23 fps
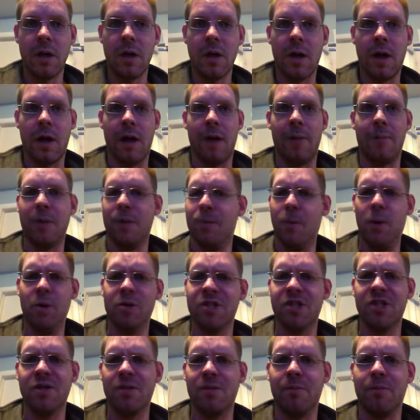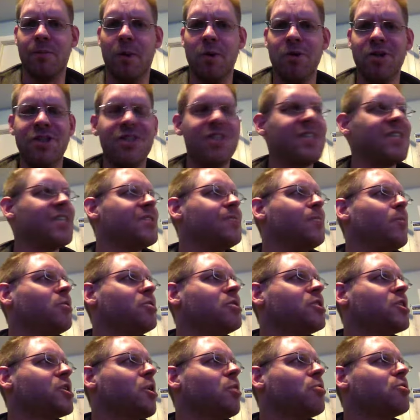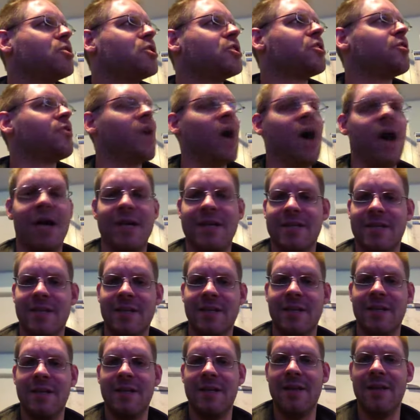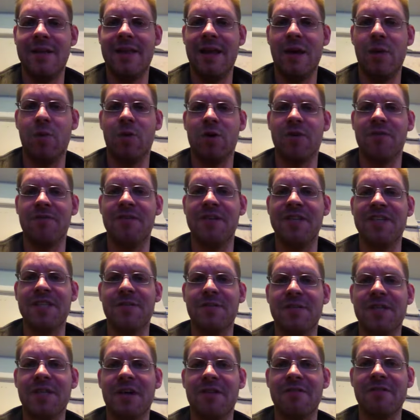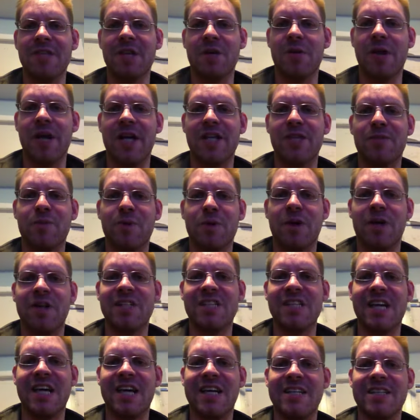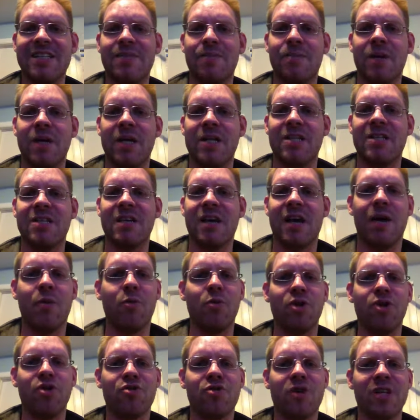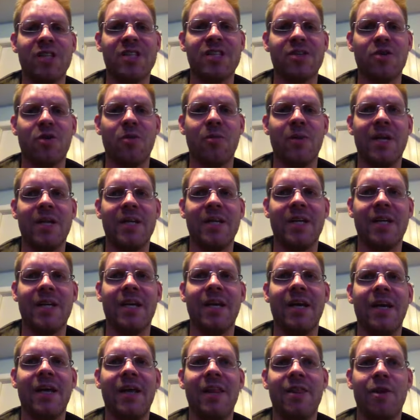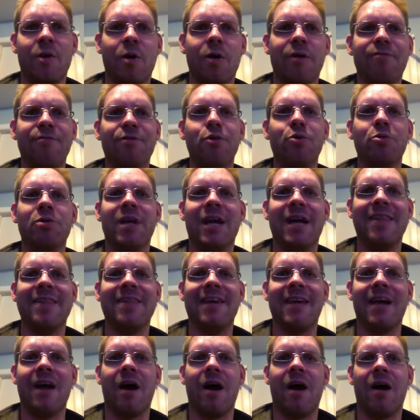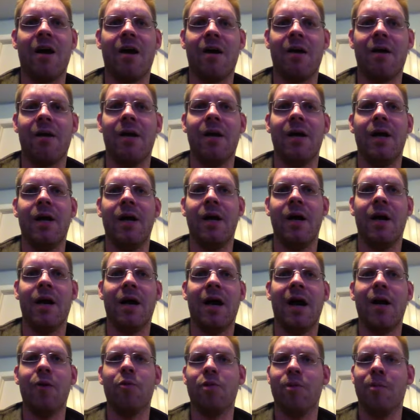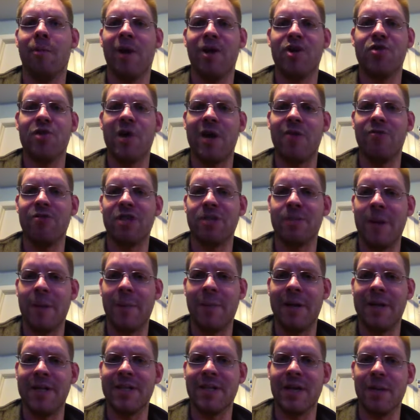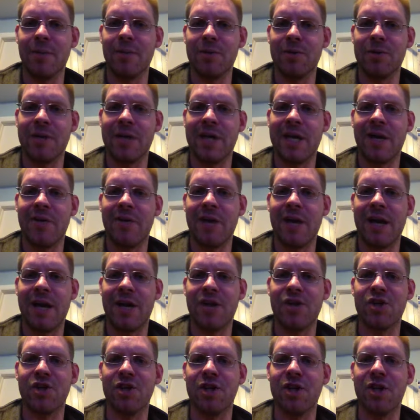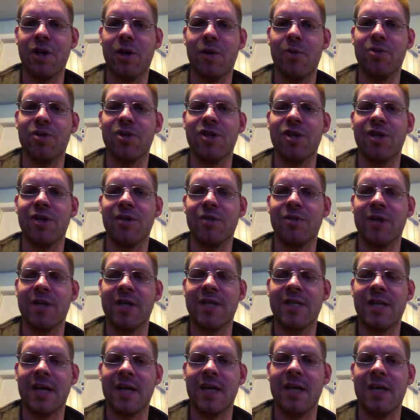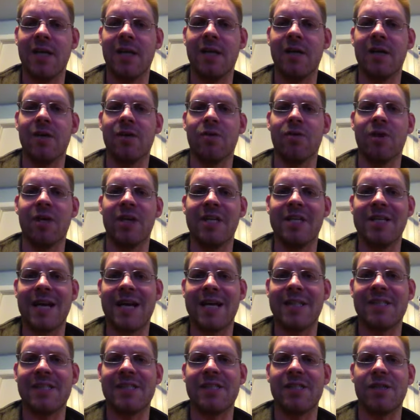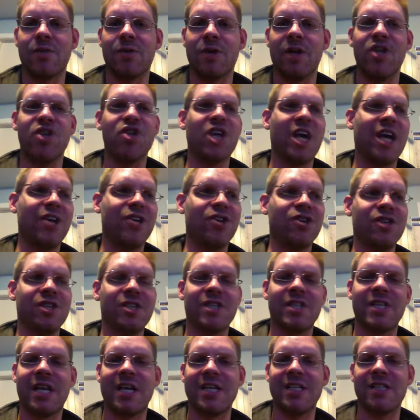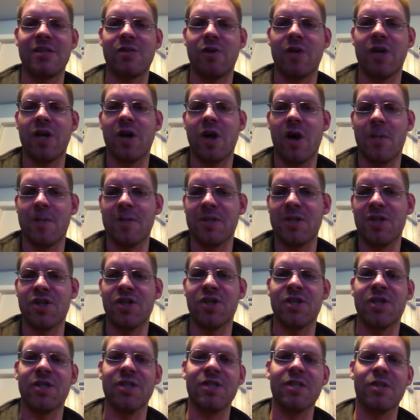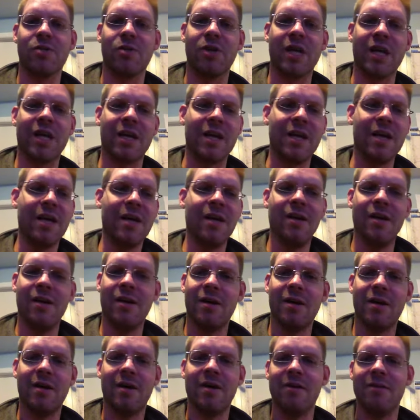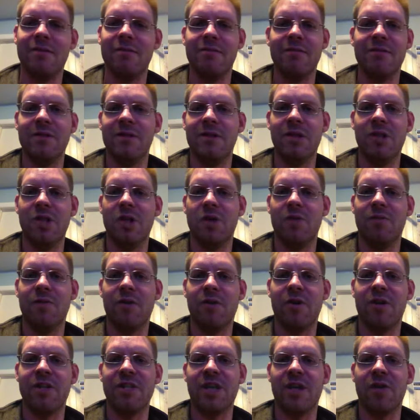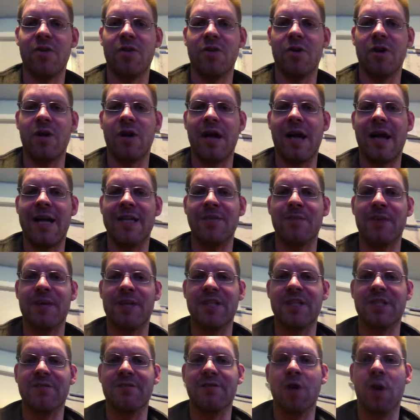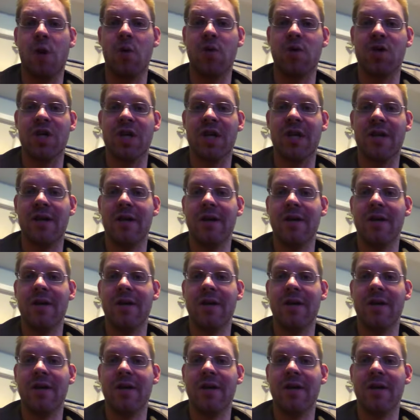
Uh, but most of them, most of the most of the coaches are not. They will convince themselves they're an expert on skates, but I wouldn't trust their opinion. There are a few that I think are, uh, I would much rather spend my time learning how to actually coach, and learning technique, learning tests, learning changes in tests, learning competitions, learning uh, you know various other aspects of coaching.